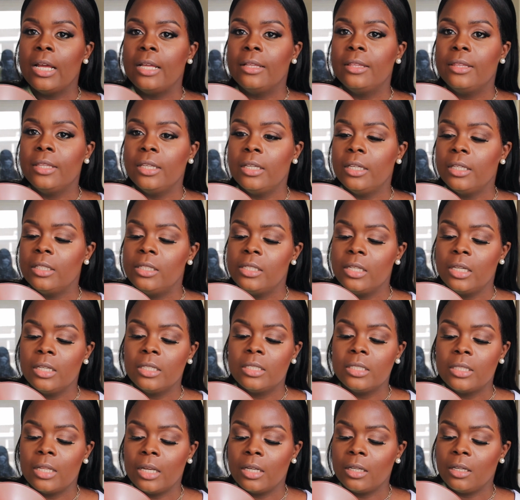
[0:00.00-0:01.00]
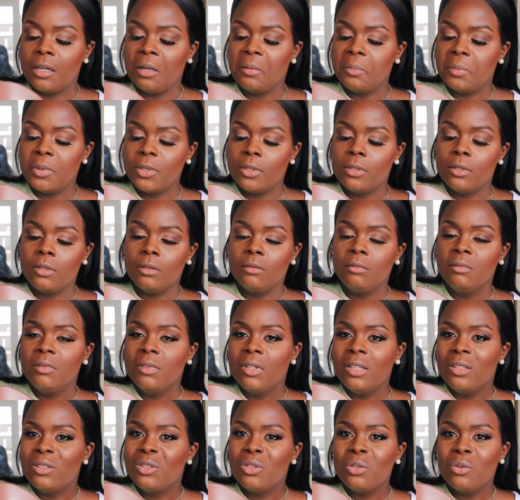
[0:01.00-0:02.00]
I think it takes like up to
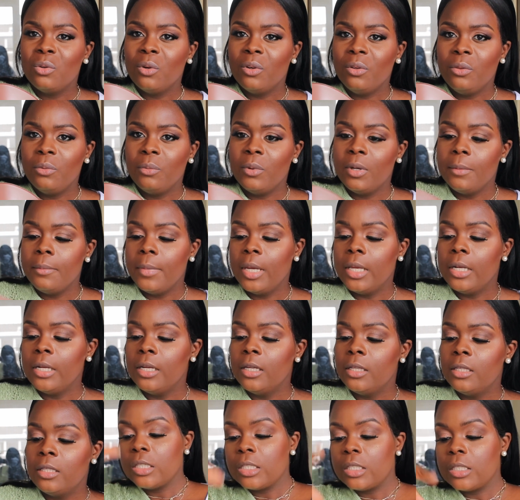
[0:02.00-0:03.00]
2 or 3 minutes.